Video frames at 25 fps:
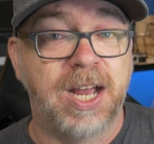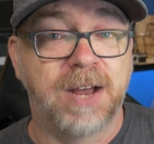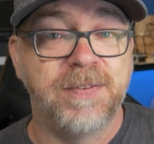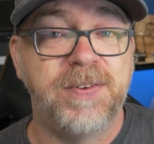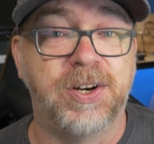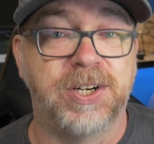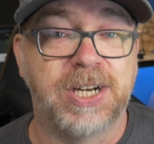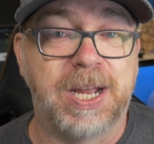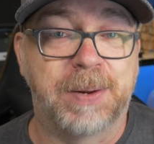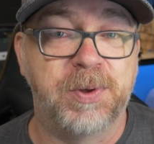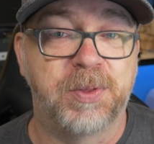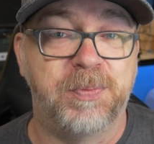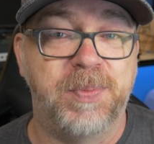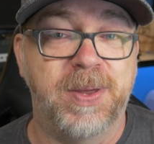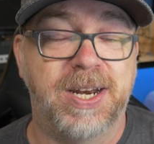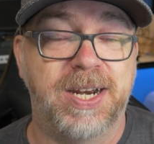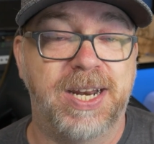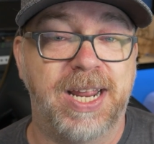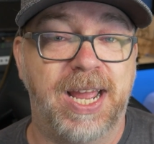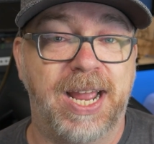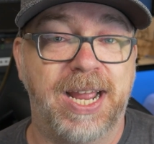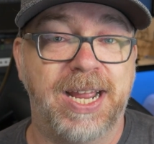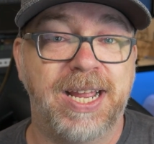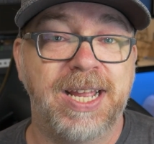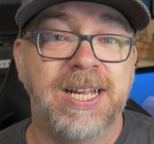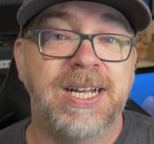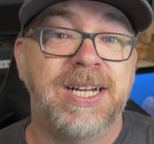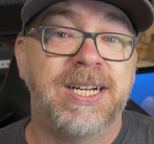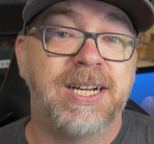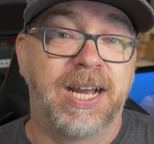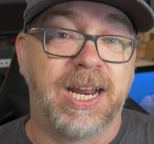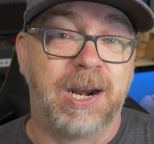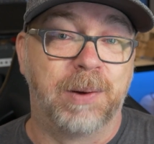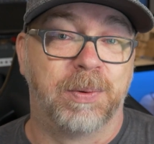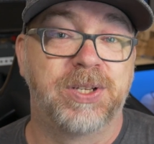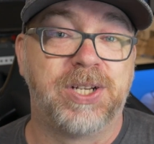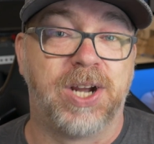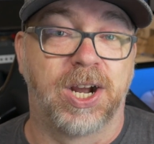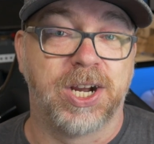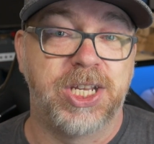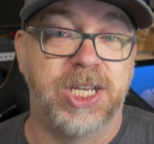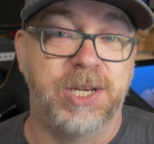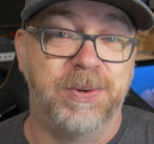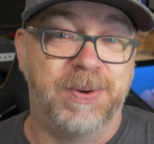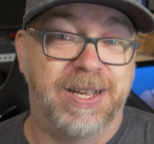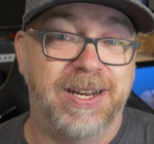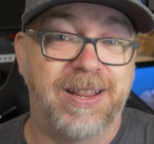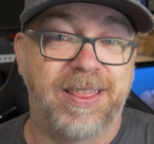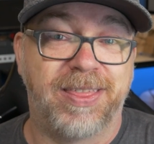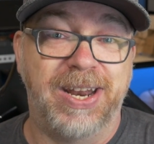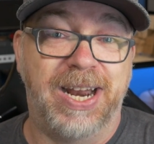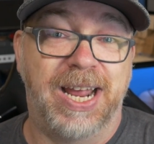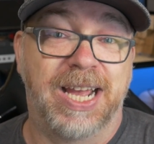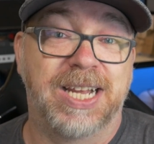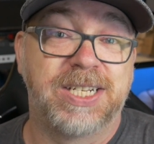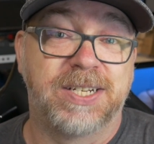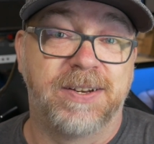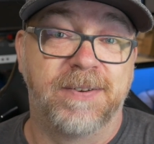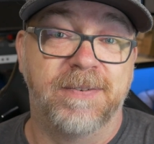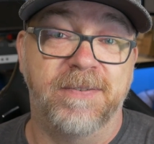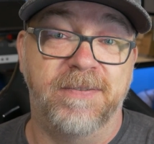of your time with me today, and I will talk to you in the next